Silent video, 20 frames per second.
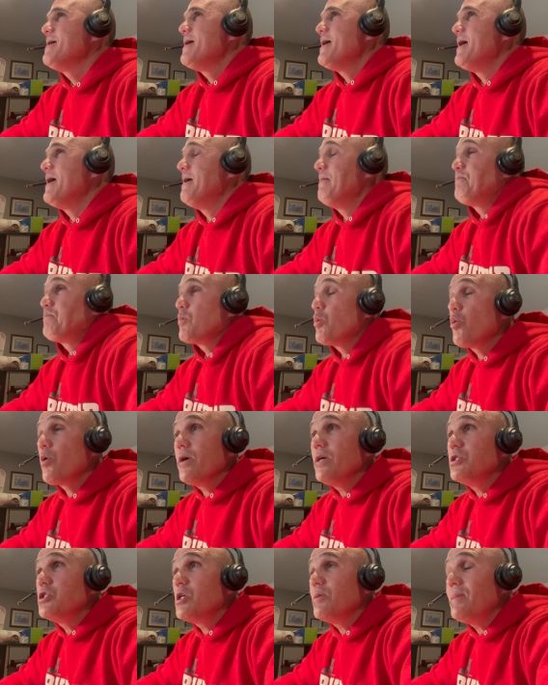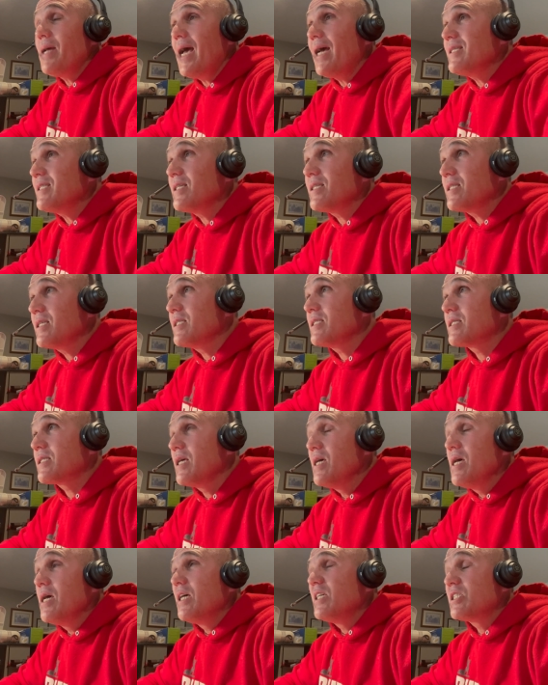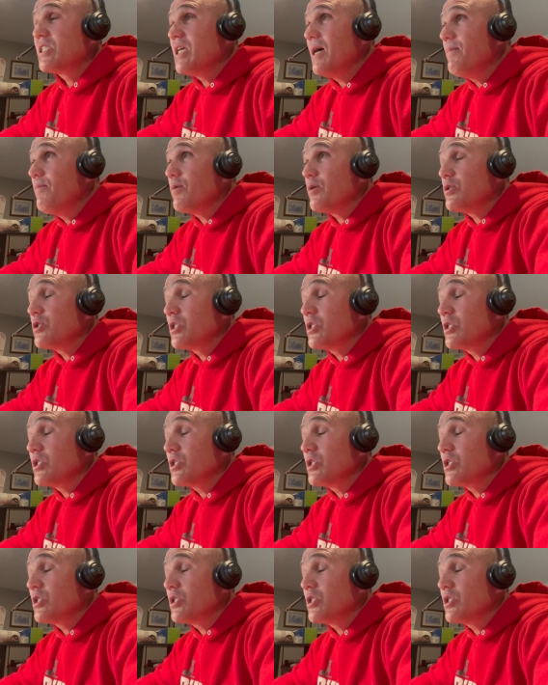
Um, or in gymnastics, is some